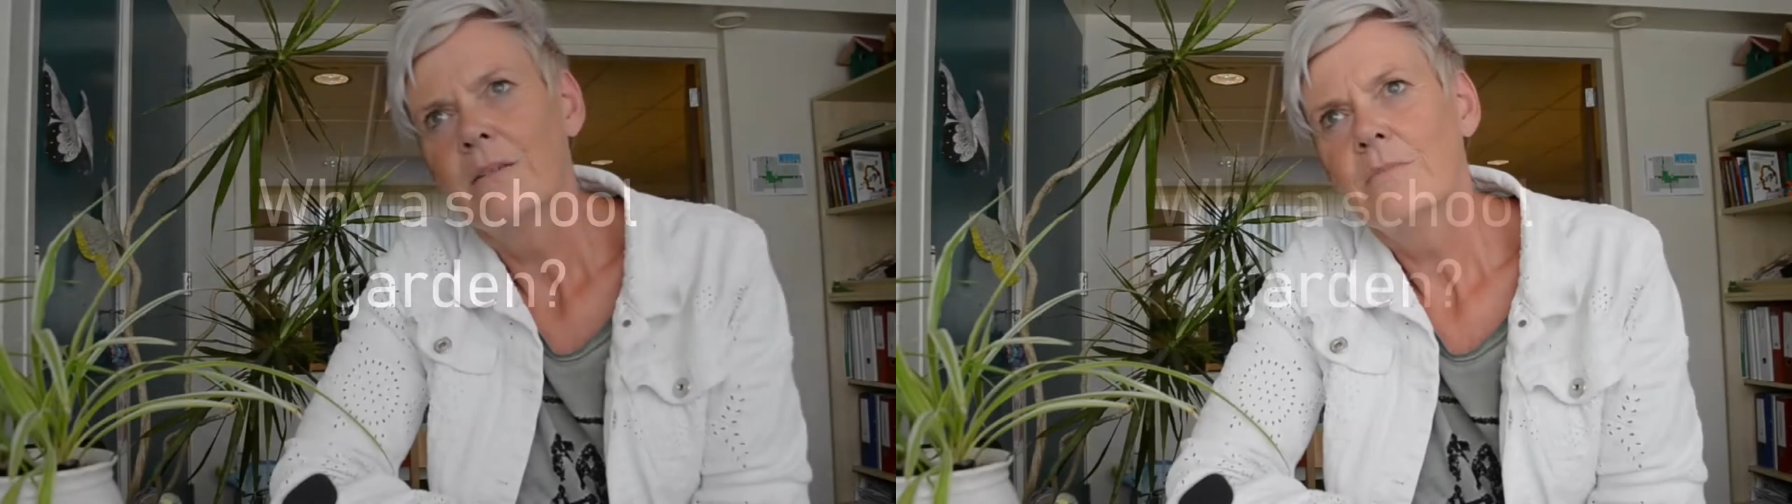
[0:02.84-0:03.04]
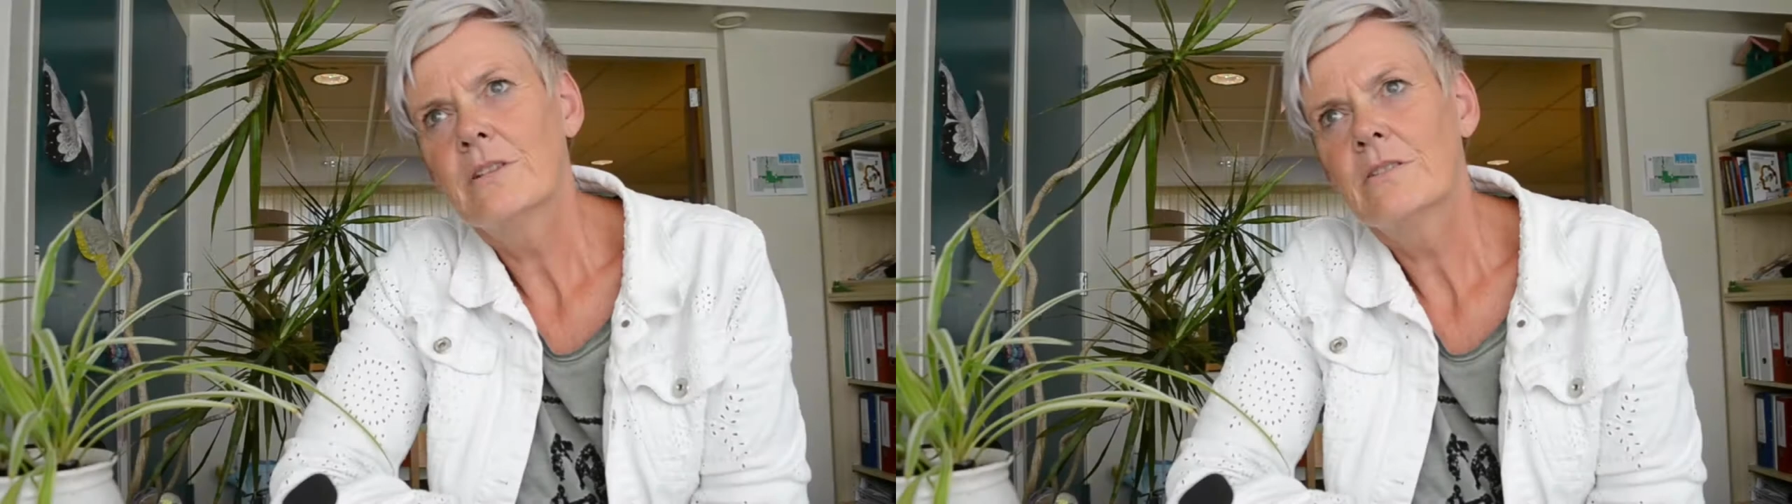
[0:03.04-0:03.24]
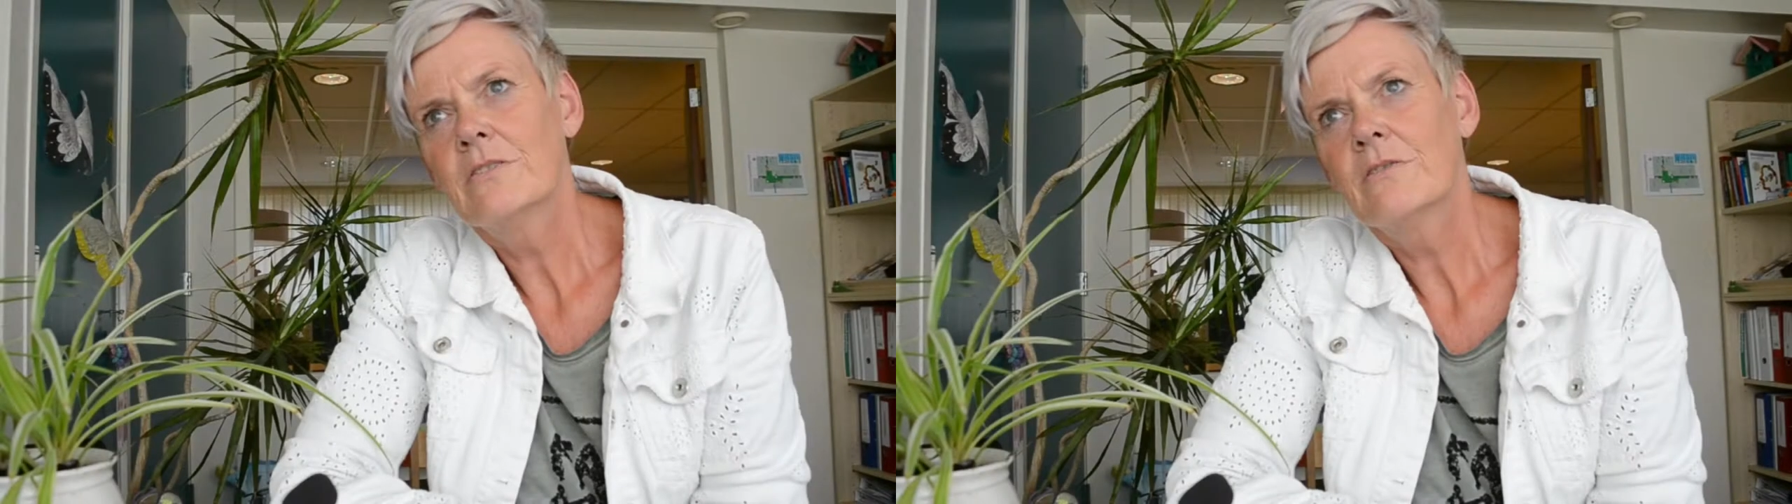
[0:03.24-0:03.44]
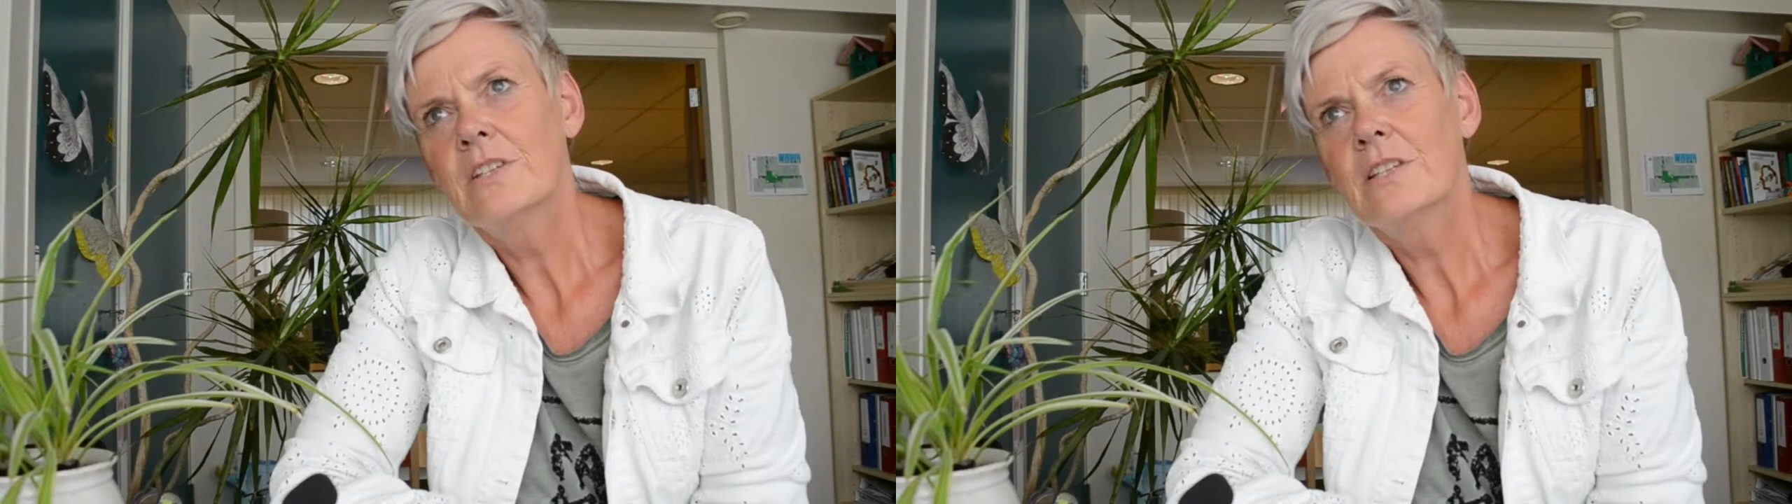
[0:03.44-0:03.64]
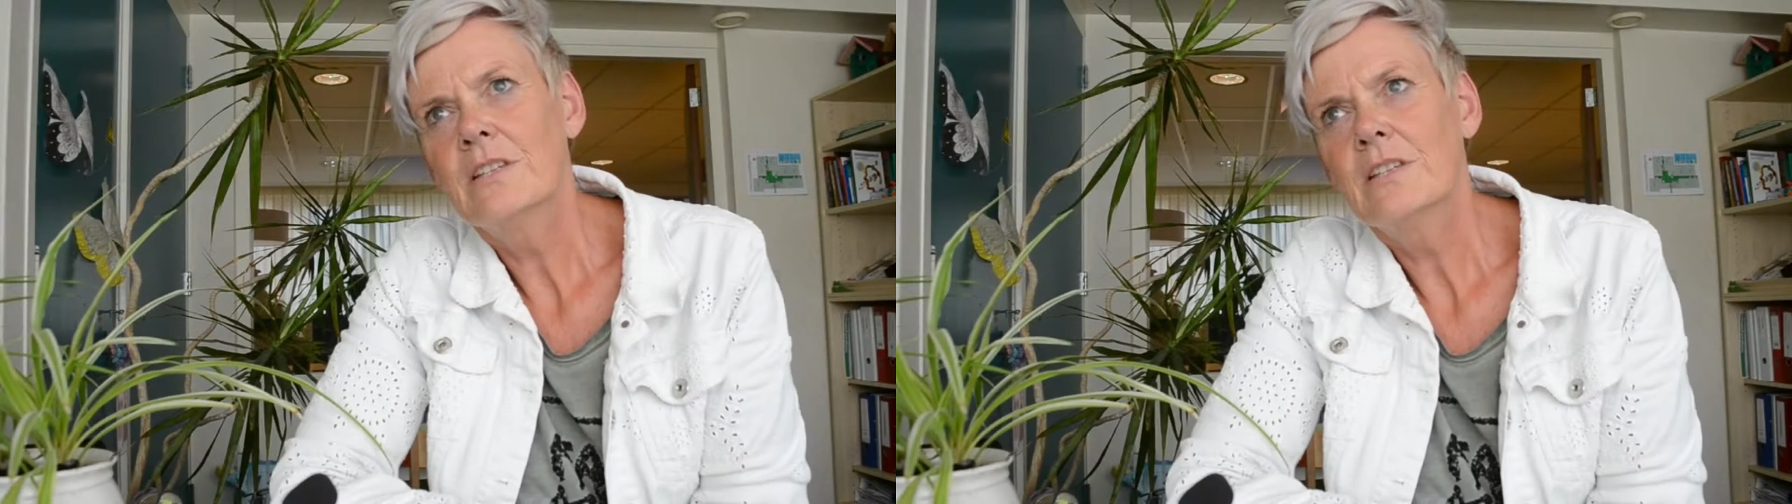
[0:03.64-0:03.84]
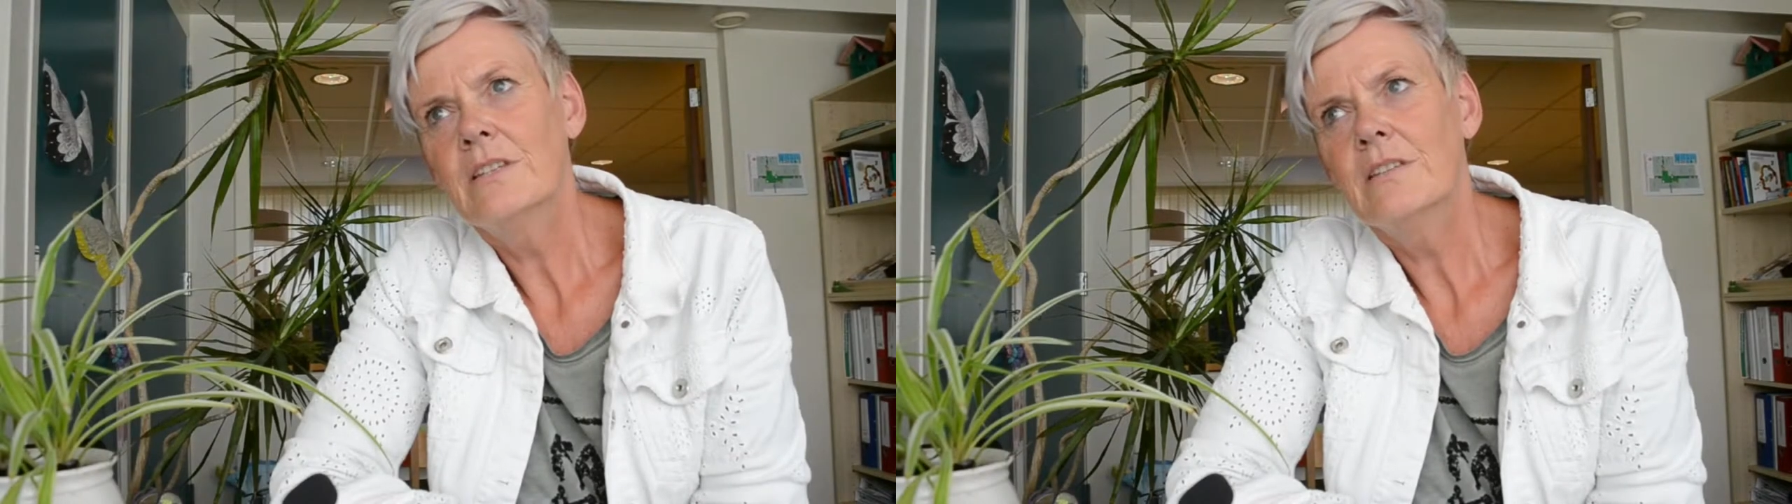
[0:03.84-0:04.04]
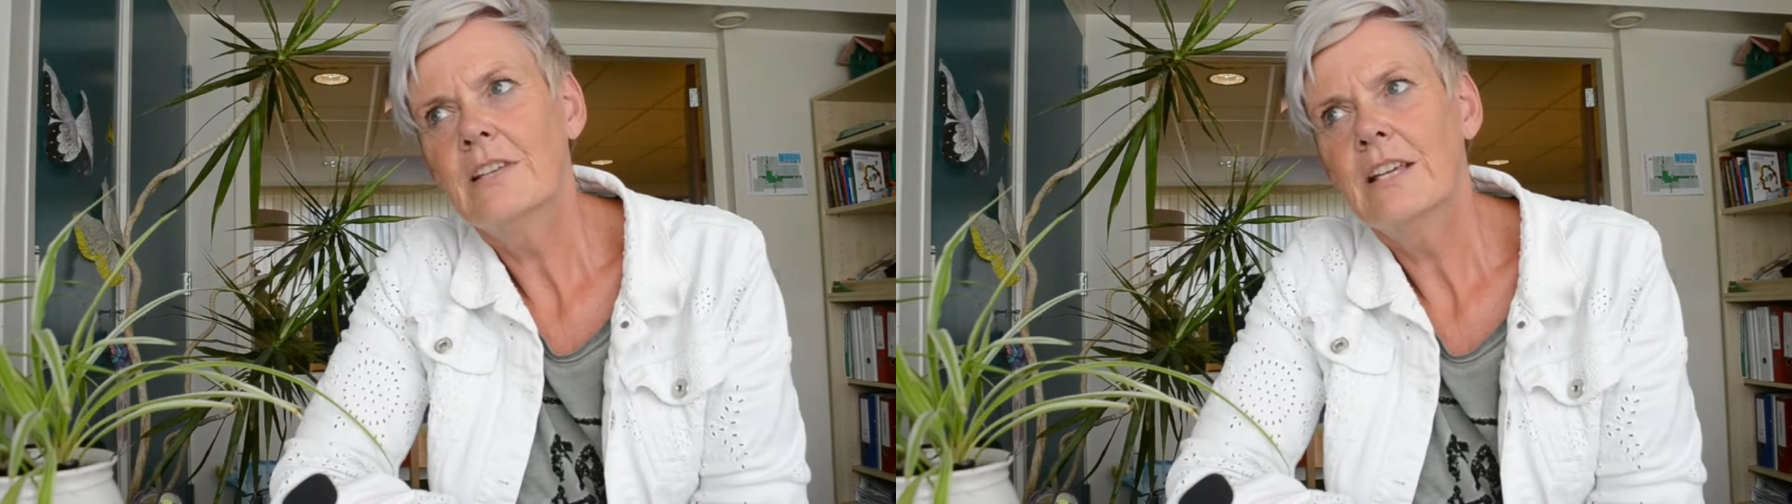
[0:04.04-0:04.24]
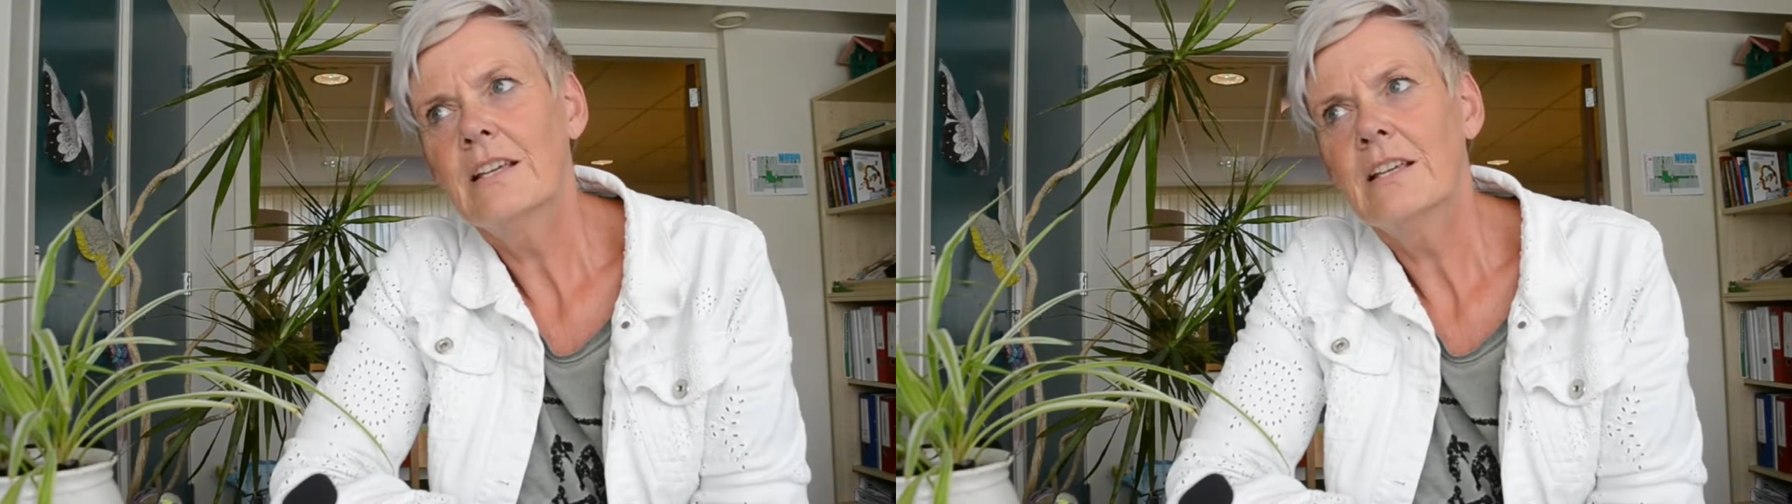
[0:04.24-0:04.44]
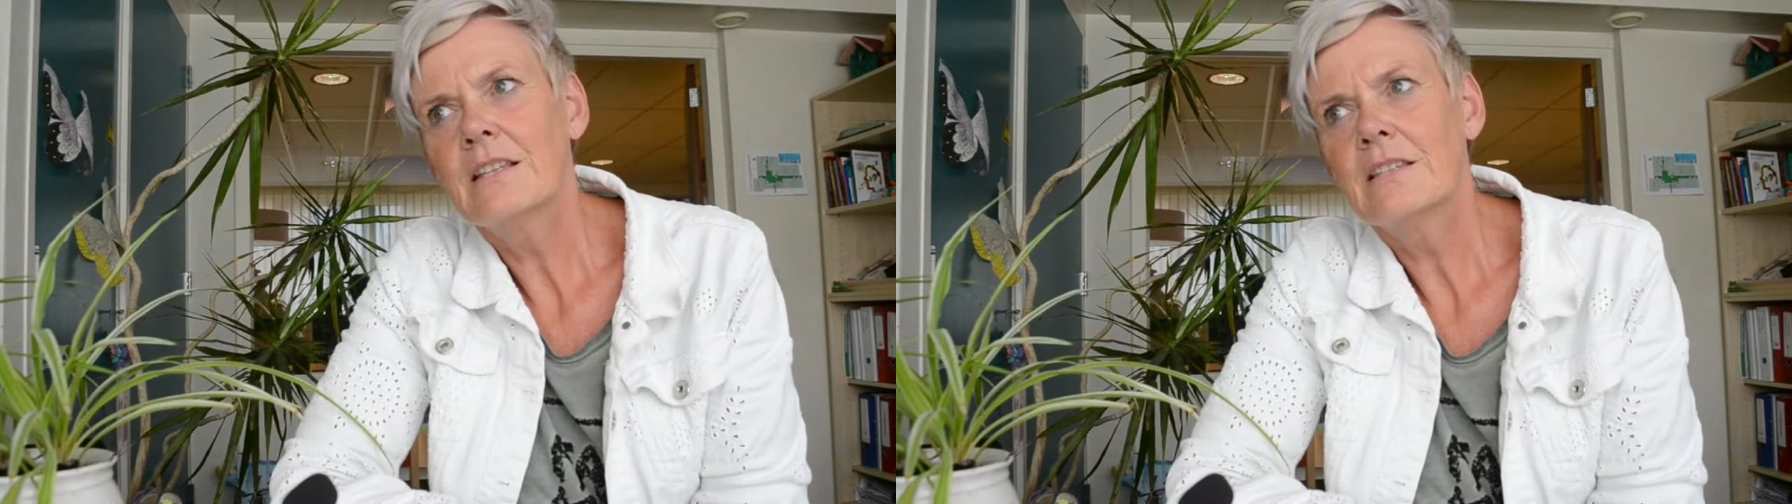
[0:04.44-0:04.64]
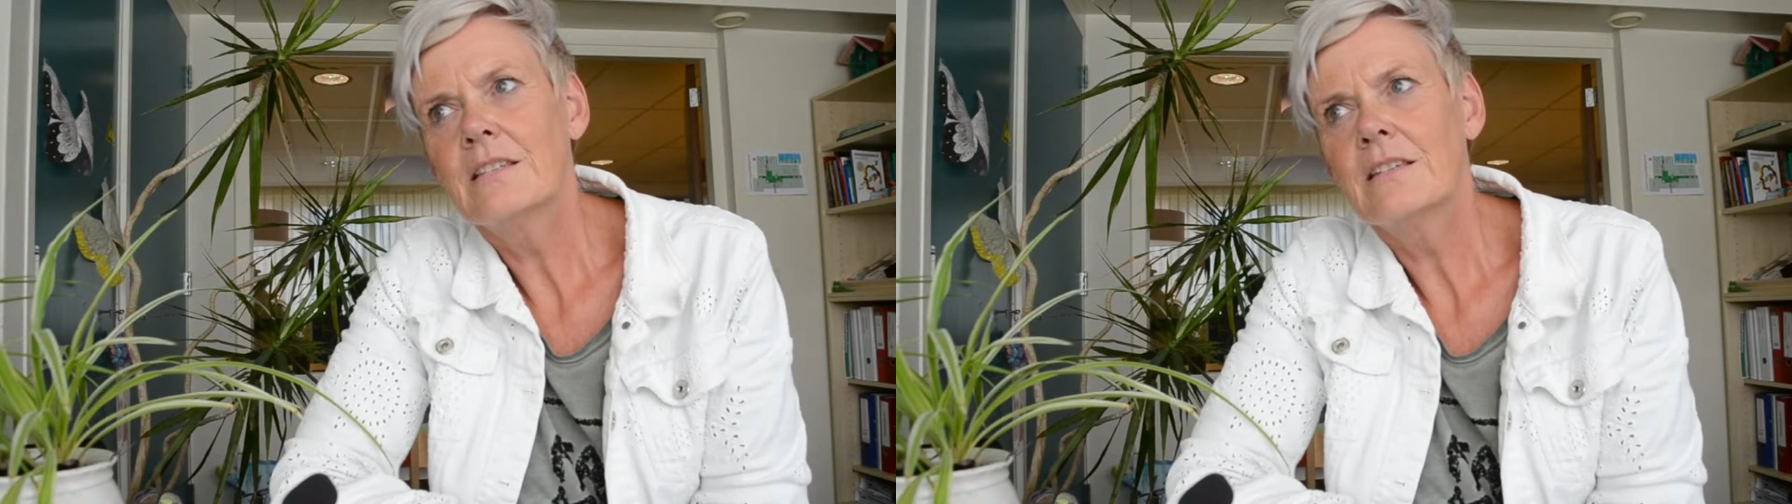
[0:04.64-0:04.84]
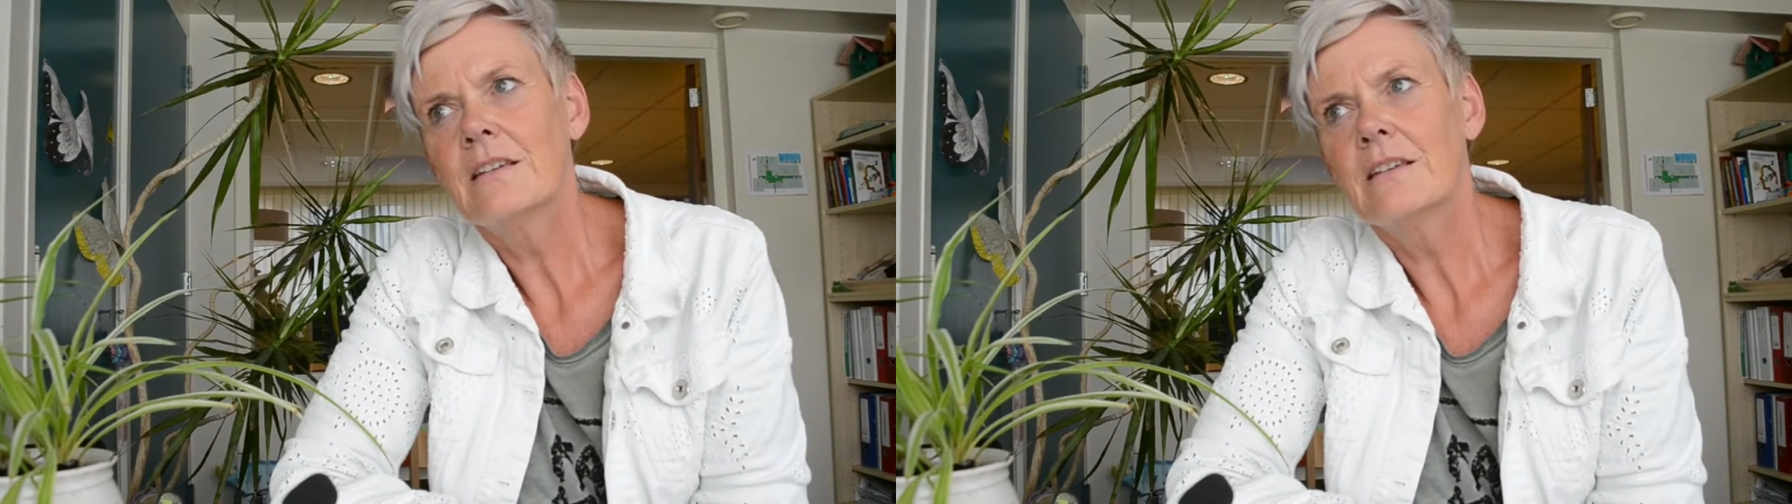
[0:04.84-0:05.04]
Because we think it's